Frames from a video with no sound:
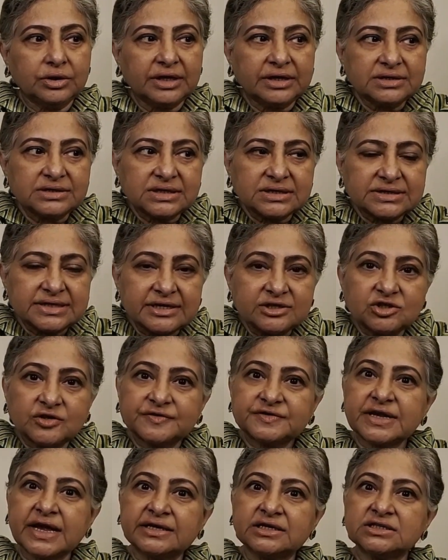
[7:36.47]
There is a sense
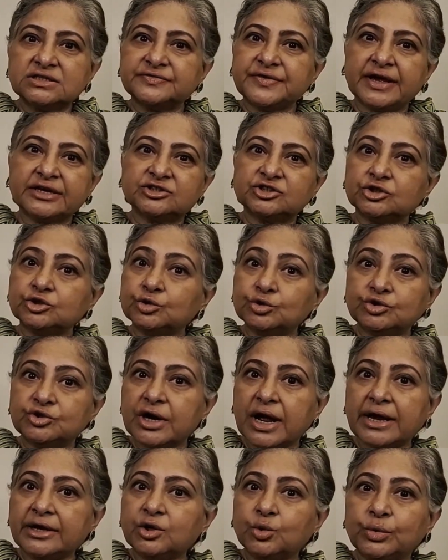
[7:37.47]
of satisfaction. You
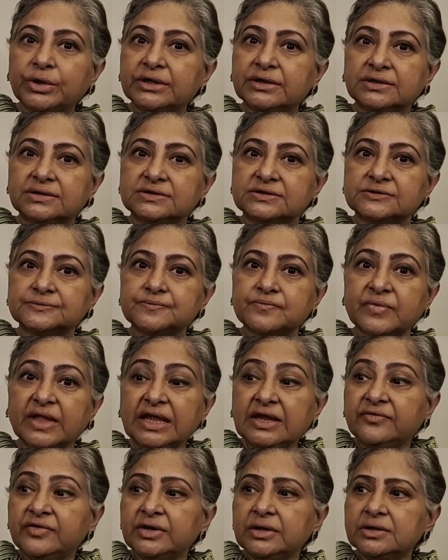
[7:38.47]
try doing this.
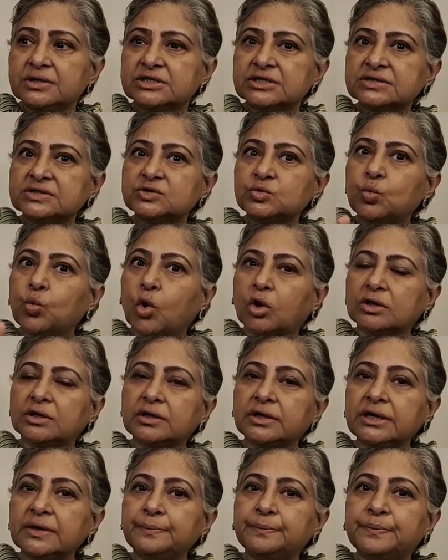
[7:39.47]
Even just
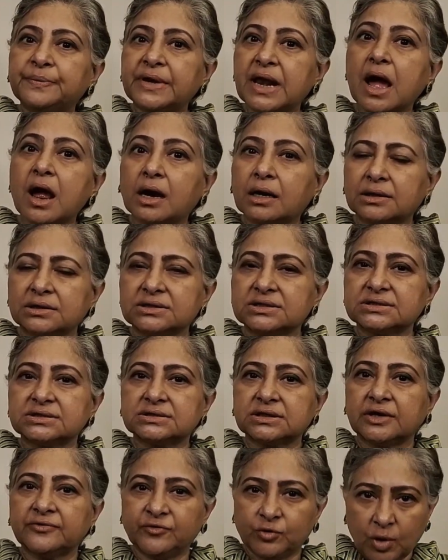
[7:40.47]
watering
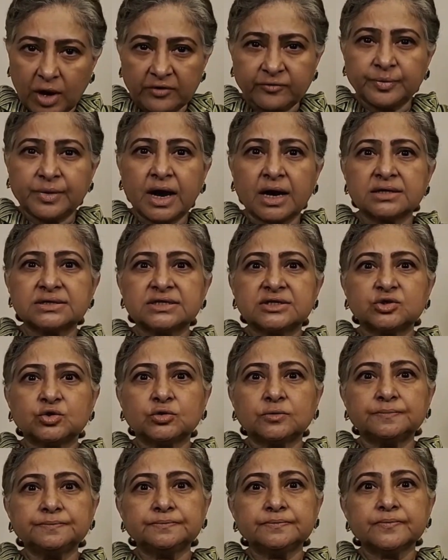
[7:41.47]
plants. If you have plants at
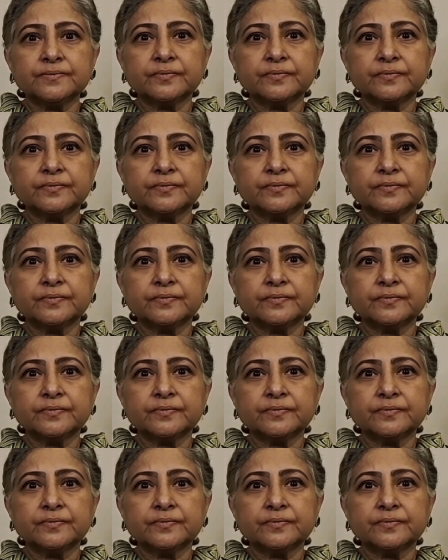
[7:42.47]
home,